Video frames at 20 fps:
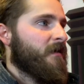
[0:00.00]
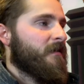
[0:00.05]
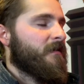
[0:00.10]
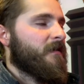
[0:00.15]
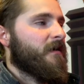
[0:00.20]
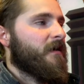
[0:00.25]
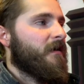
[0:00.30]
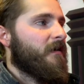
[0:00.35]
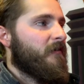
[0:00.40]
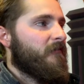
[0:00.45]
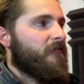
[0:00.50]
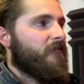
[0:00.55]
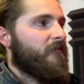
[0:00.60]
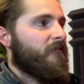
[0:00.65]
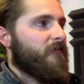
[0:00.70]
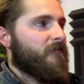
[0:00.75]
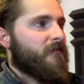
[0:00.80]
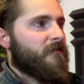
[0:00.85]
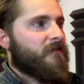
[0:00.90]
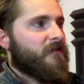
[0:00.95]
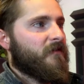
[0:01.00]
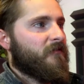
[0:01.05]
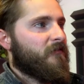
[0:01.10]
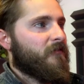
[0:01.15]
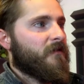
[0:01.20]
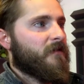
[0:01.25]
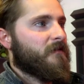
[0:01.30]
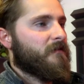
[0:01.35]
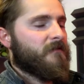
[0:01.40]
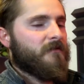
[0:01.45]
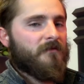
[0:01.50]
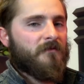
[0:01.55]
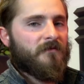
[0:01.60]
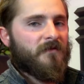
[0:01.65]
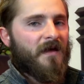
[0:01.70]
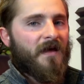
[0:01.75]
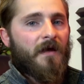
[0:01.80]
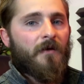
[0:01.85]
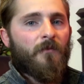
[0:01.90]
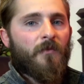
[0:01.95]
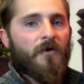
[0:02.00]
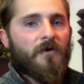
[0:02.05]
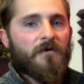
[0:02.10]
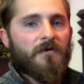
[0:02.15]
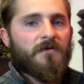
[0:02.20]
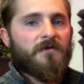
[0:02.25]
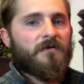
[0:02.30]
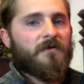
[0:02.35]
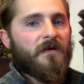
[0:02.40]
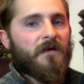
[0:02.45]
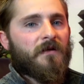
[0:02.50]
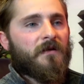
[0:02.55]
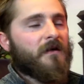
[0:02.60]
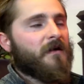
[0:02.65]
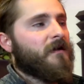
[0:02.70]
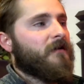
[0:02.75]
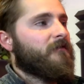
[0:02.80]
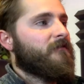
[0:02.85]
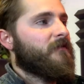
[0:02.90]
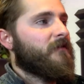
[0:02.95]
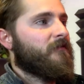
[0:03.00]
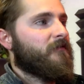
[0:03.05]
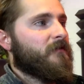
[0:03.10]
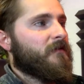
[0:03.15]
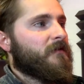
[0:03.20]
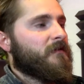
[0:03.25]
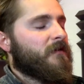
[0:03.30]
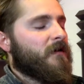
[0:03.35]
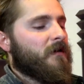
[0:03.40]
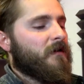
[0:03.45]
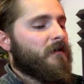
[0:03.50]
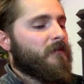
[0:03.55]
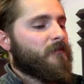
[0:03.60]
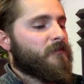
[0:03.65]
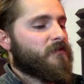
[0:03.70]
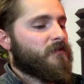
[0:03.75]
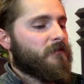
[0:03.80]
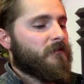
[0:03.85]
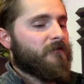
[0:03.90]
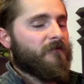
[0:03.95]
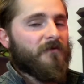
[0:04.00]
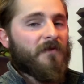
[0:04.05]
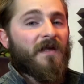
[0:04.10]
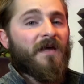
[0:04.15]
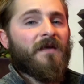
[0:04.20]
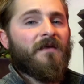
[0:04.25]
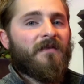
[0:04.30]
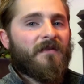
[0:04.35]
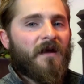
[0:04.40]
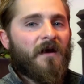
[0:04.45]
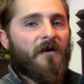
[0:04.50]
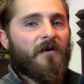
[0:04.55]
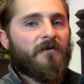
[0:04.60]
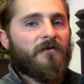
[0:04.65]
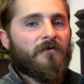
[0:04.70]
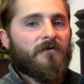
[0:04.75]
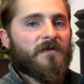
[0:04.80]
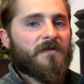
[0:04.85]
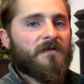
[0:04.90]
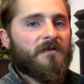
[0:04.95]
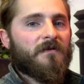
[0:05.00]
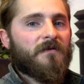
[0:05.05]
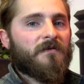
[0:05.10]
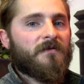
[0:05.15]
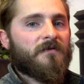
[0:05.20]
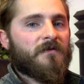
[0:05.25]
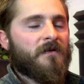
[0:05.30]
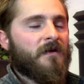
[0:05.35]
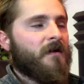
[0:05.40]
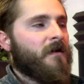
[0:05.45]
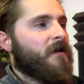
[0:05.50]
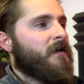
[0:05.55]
they have different timbres and they have different sort of length characteristics.